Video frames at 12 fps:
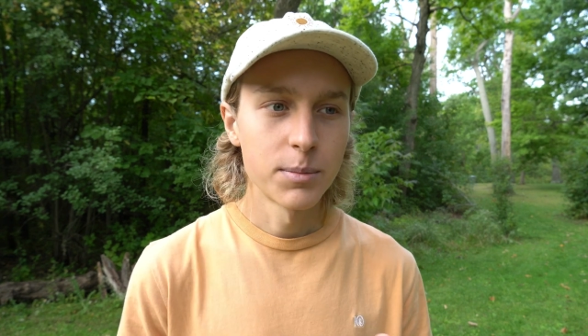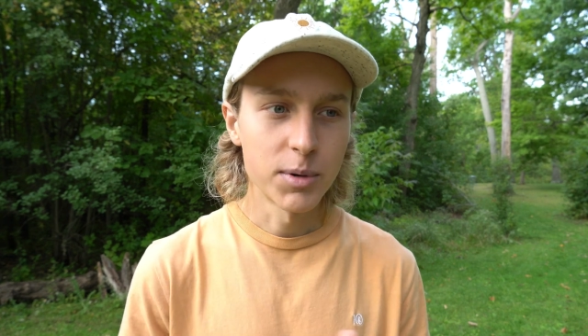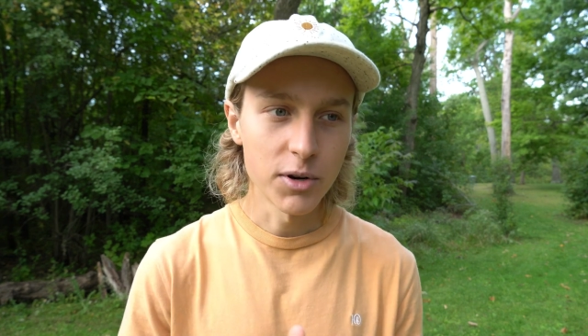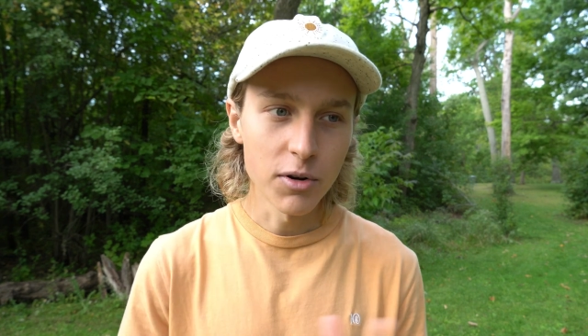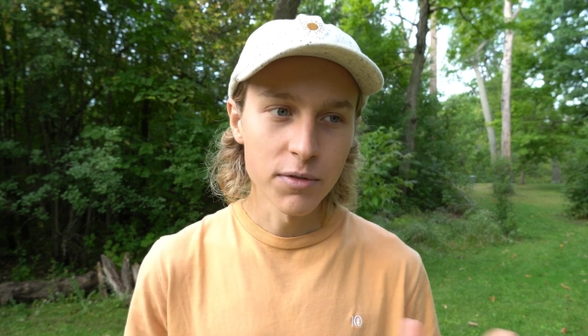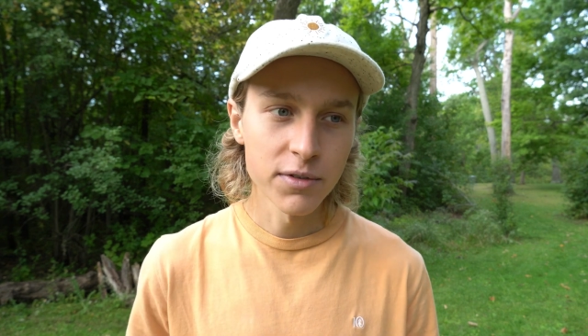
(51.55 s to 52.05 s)

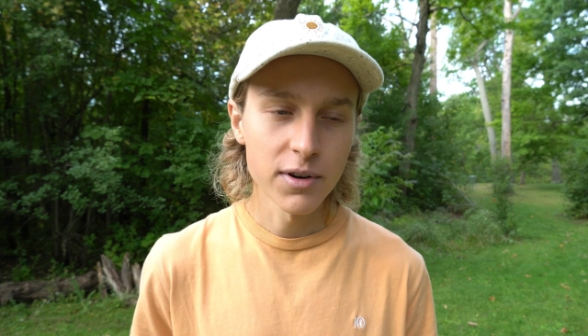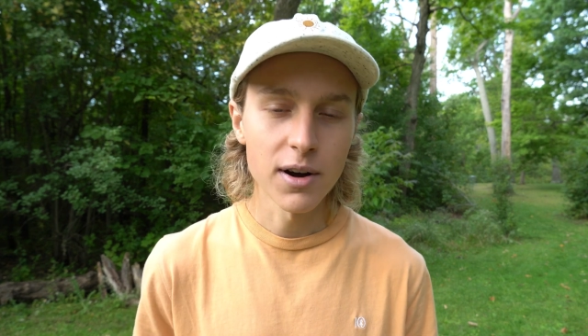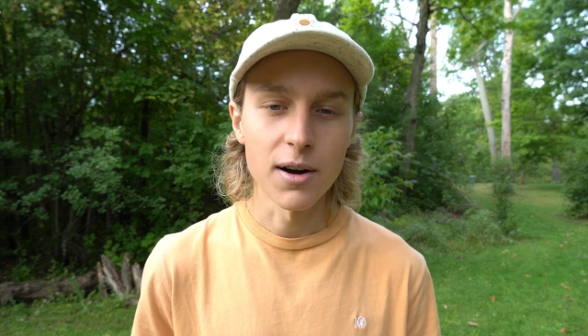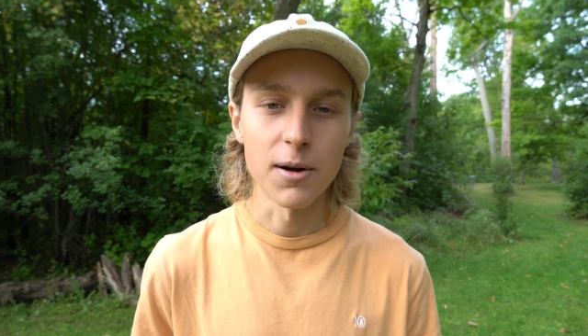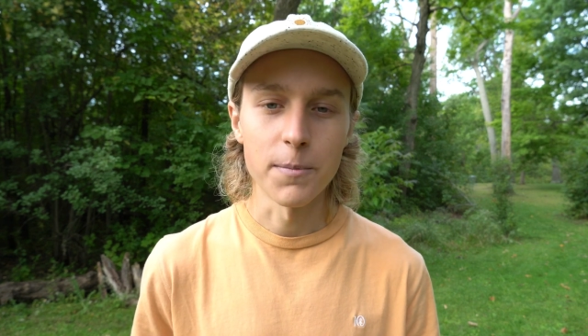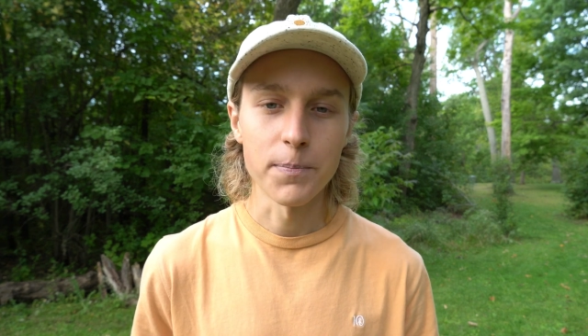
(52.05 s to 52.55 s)
But
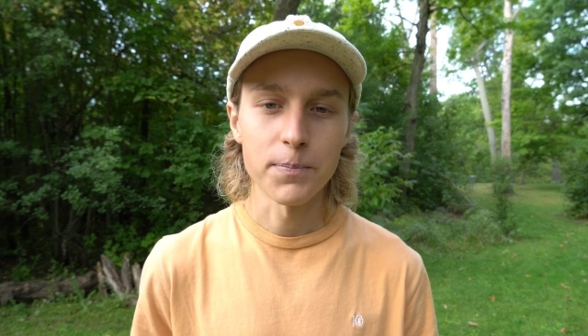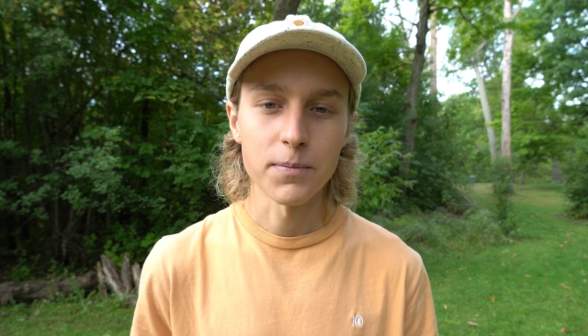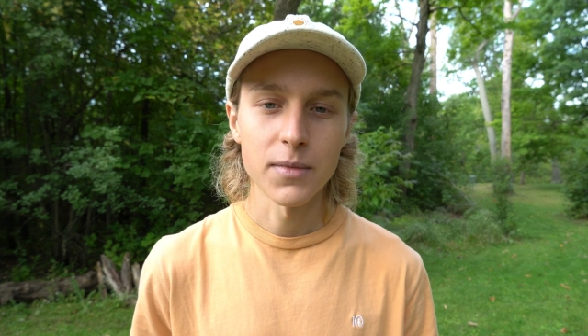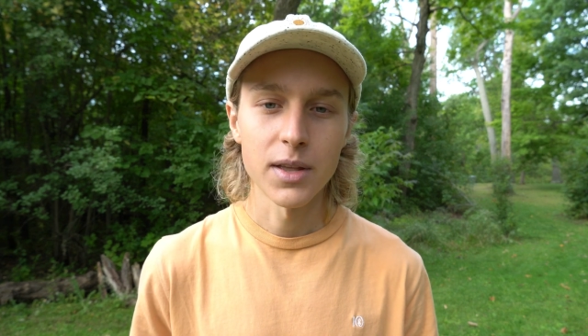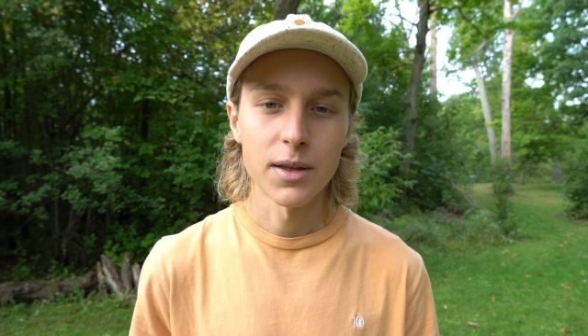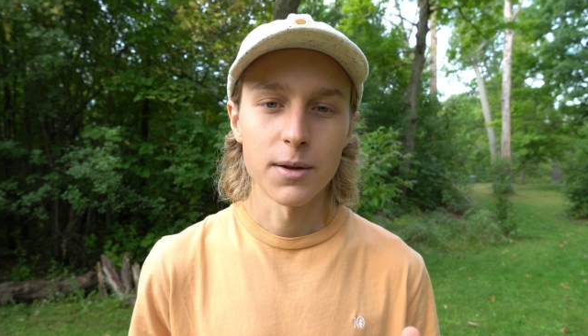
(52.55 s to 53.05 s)
overall,
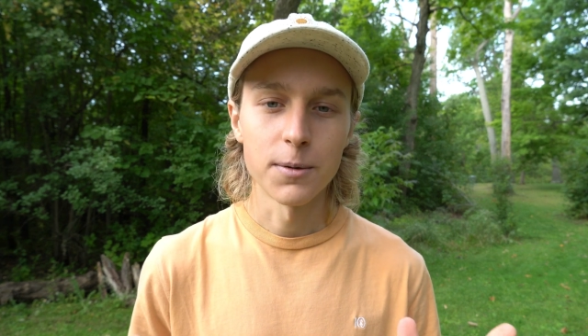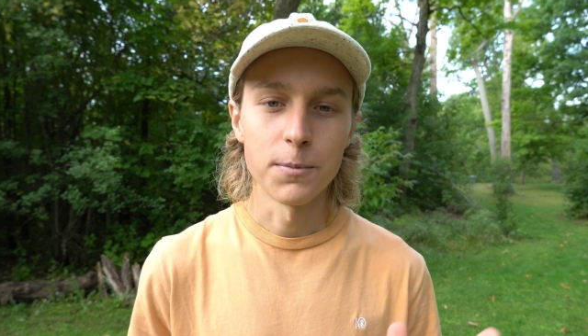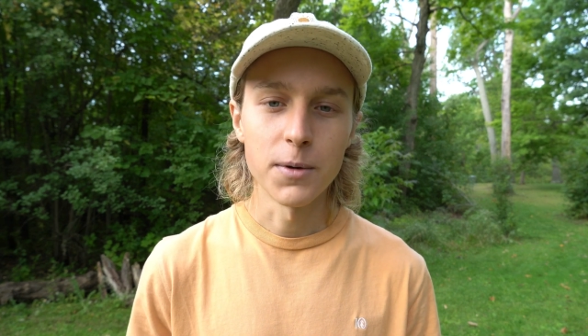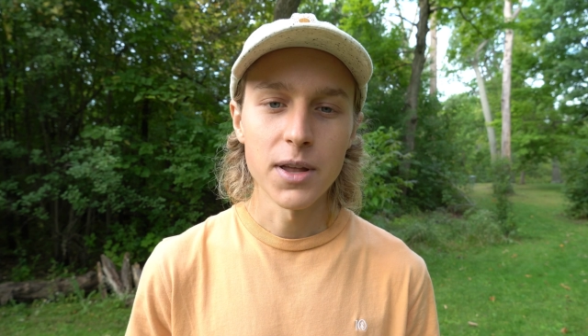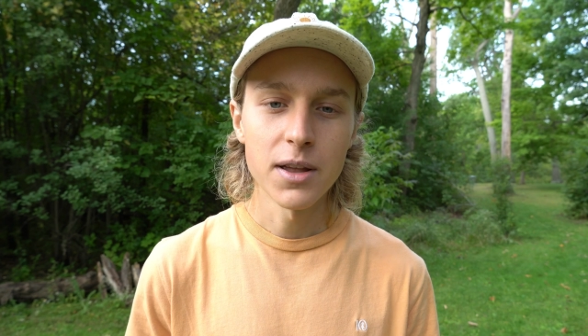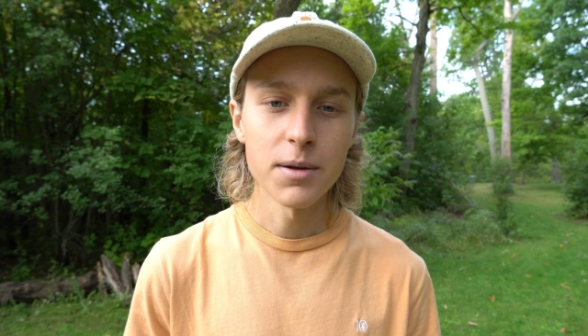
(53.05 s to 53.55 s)

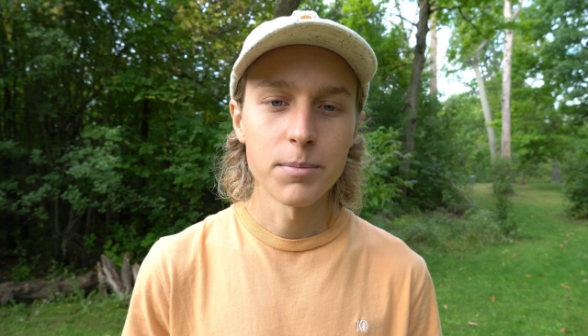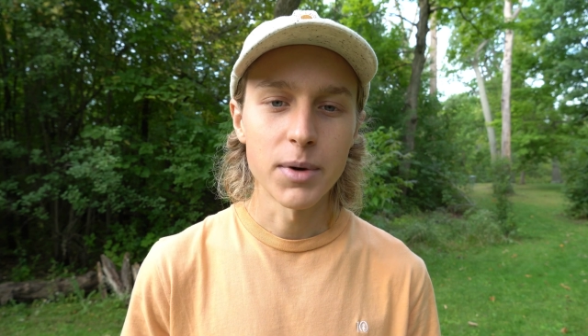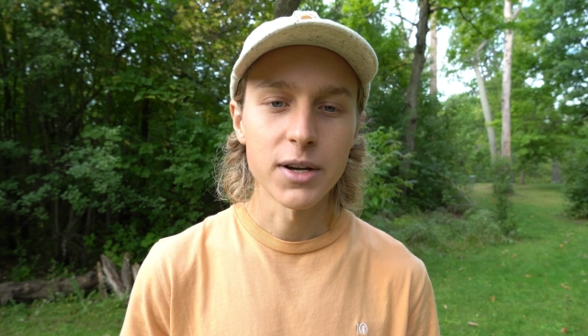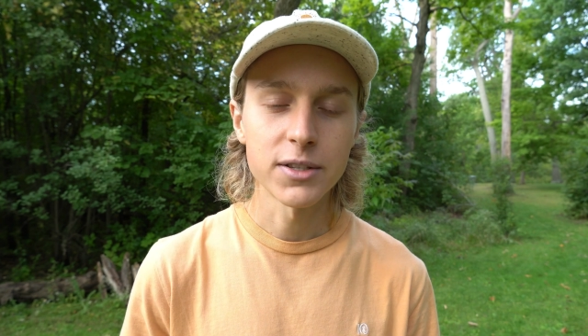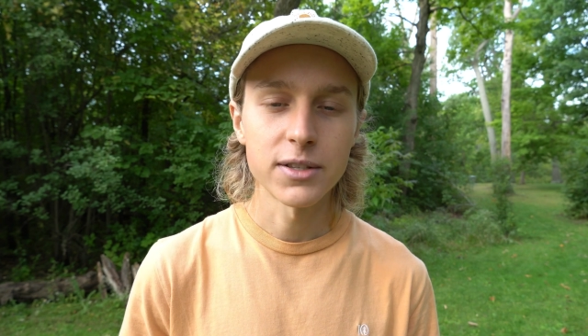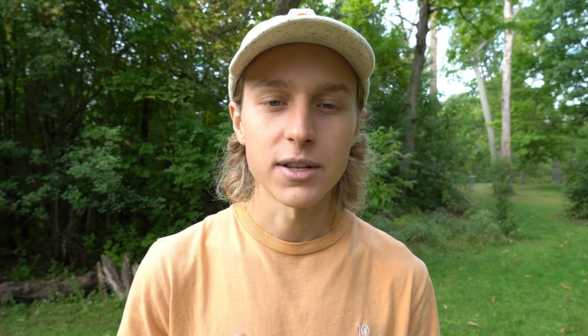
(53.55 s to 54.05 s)
we
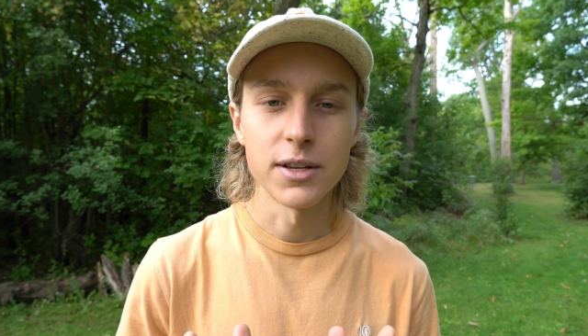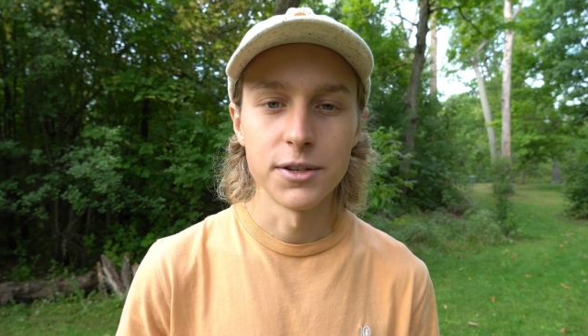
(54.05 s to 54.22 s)
must